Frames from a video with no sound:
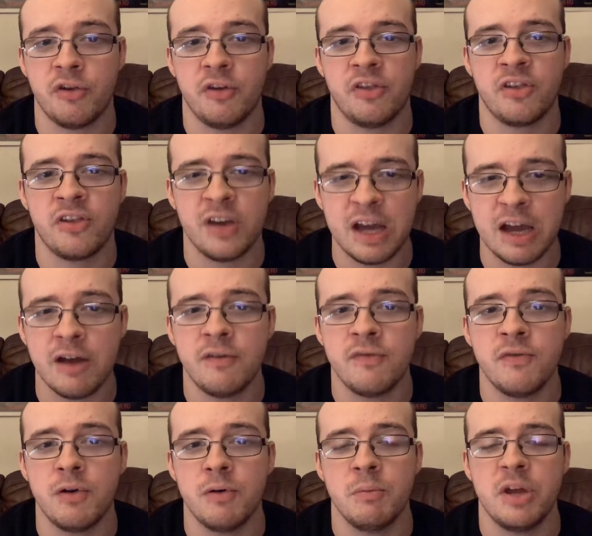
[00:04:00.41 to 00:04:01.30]
to
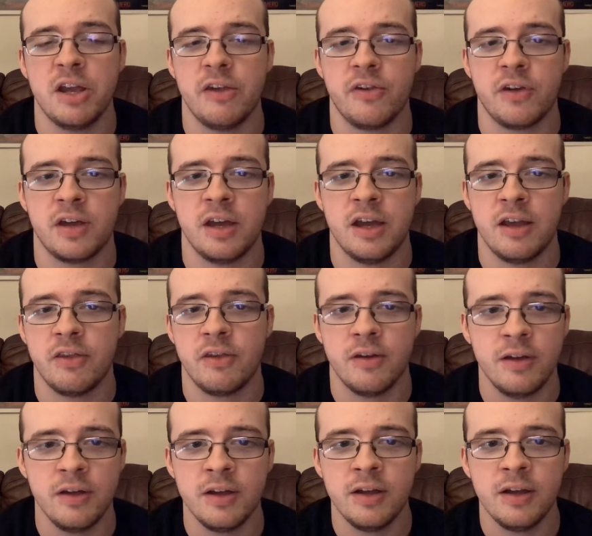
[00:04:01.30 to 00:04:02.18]
terrify me as a kid.
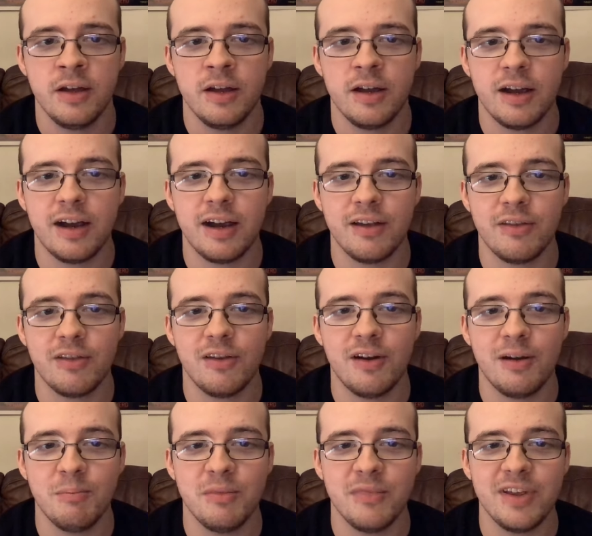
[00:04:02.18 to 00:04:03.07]
And
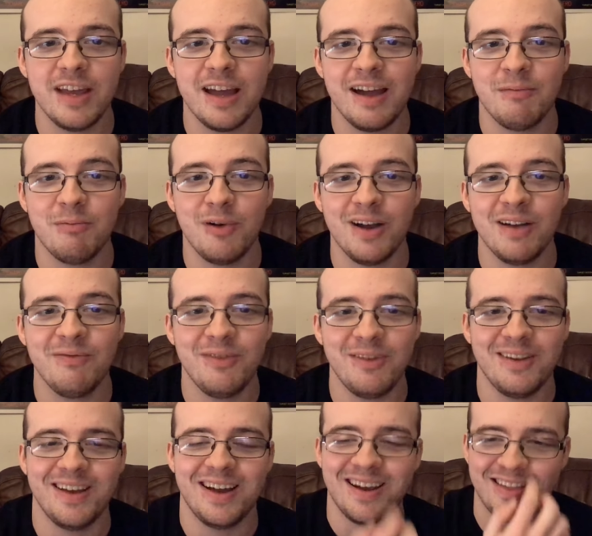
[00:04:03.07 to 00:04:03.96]
I
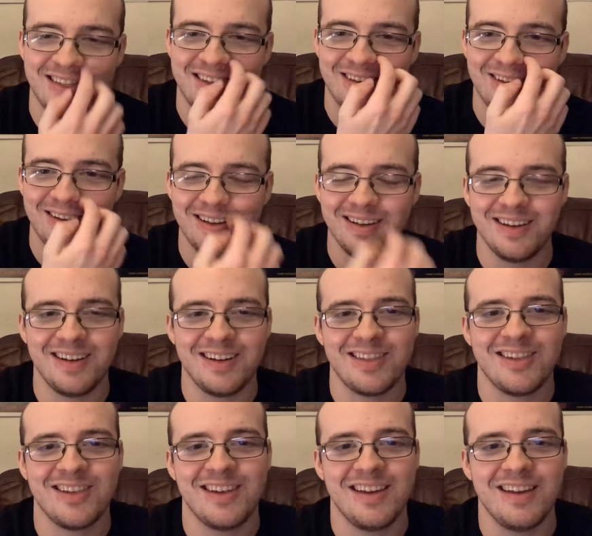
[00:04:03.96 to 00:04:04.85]
haven't
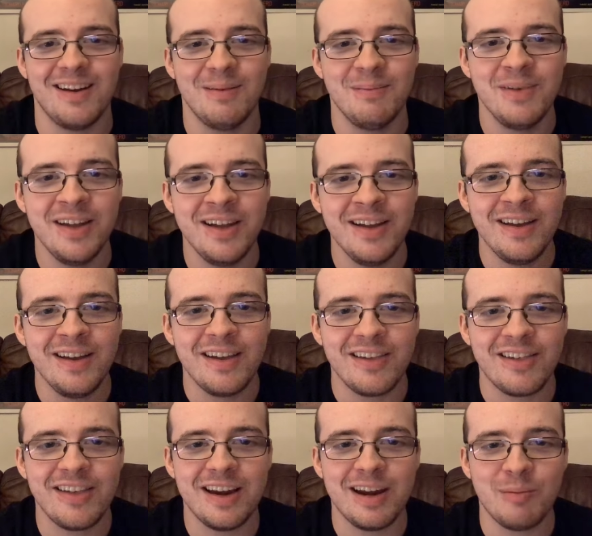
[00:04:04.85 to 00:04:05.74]
actually
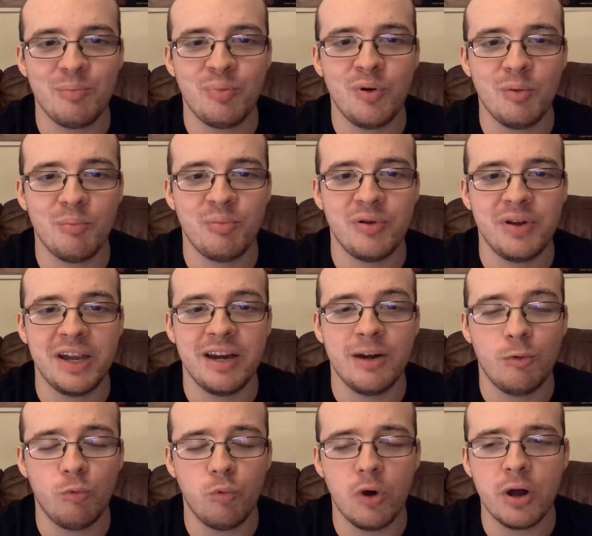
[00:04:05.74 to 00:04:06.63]
seen it properly
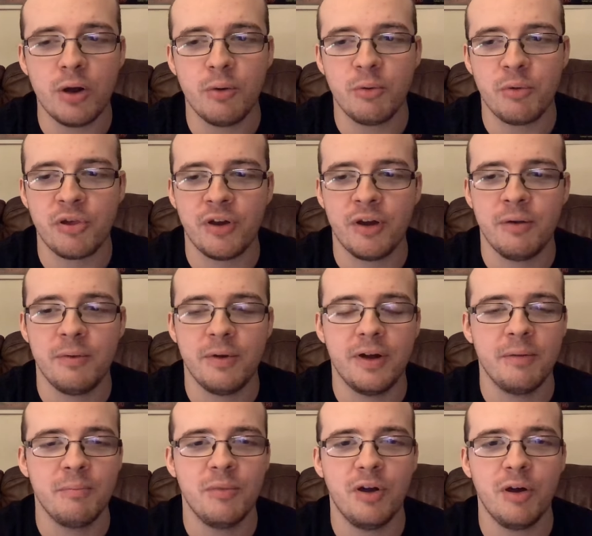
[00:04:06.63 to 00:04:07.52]
in a while, so
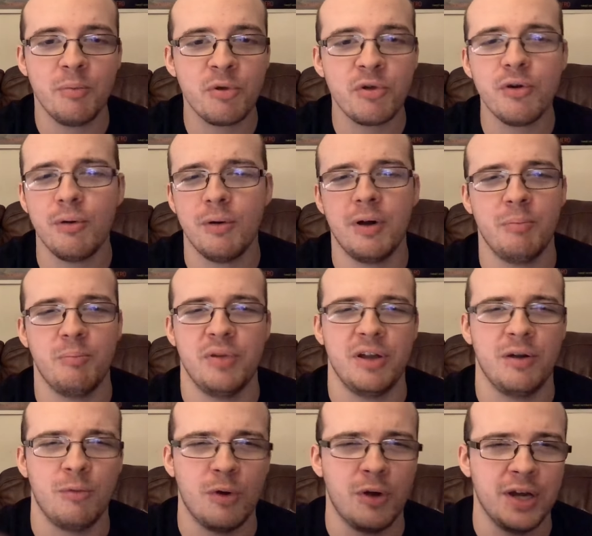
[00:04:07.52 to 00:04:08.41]
I'm sure I'll
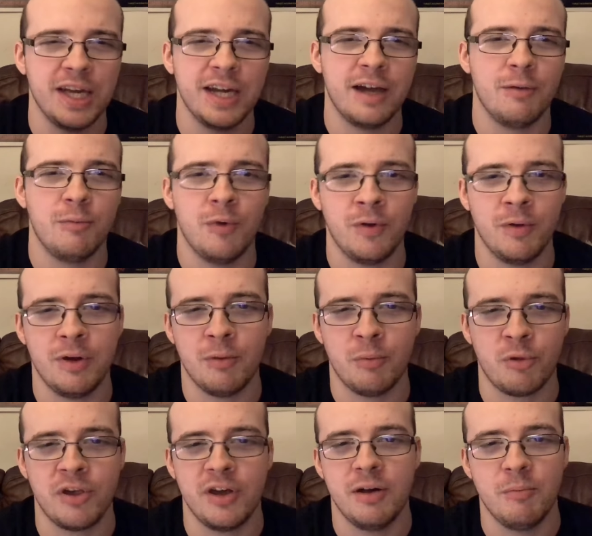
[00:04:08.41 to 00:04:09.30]
be all right now.
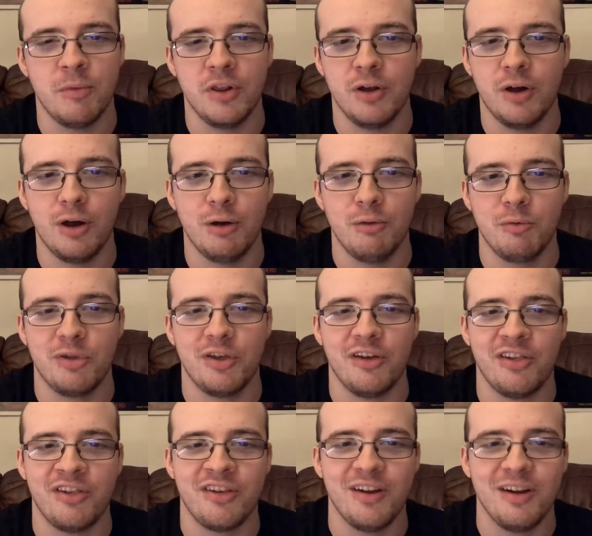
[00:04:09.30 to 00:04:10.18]
Obviously, I'm a lot
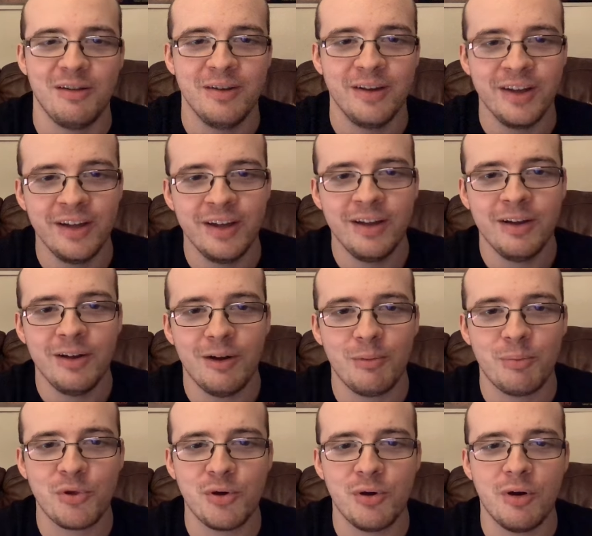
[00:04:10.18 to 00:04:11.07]
older, so
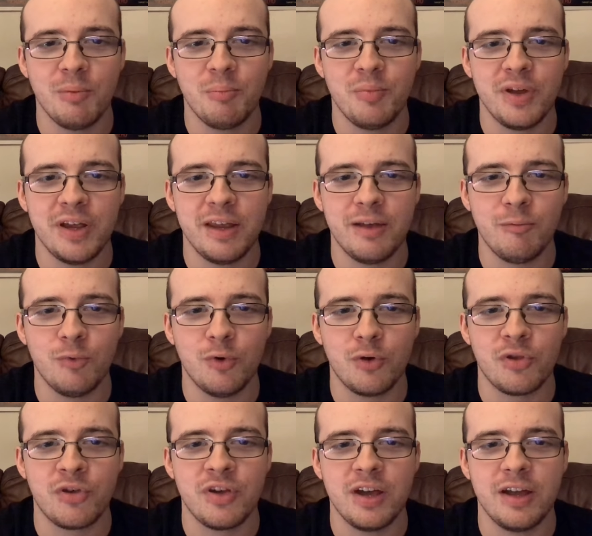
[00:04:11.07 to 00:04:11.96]
I'm sure I'll be
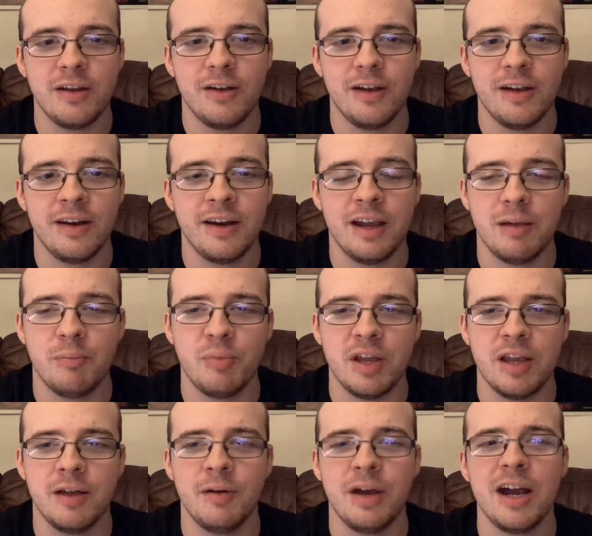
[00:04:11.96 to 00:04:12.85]
watching it, and it'd
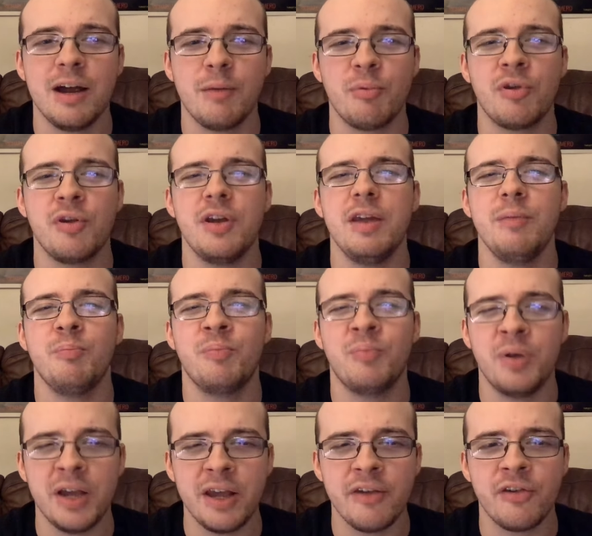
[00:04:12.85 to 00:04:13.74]
be an absolute
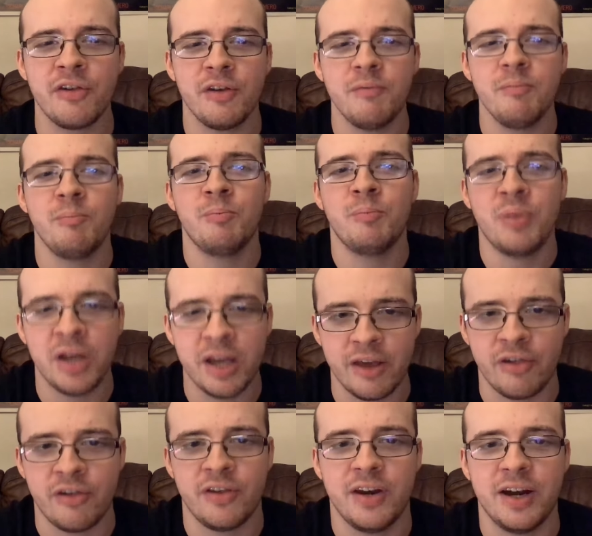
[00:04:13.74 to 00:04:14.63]
piece of
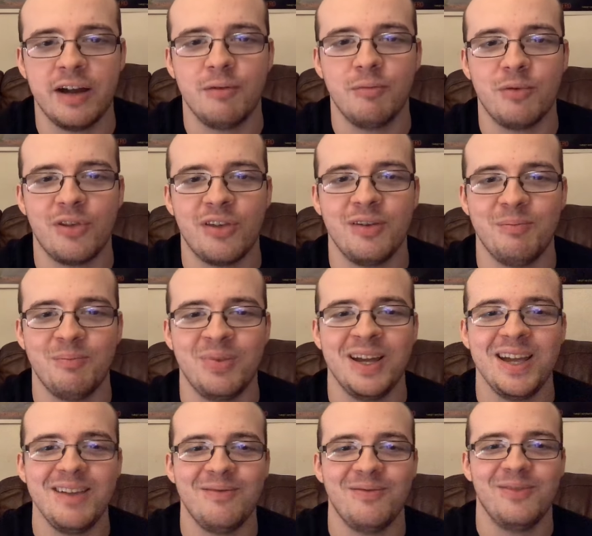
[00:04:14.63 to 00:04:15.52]
piss now, to
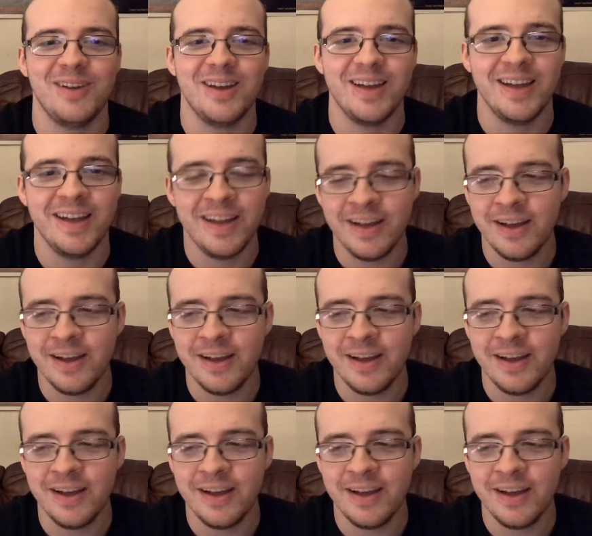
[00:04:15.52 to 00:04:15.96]
be fair.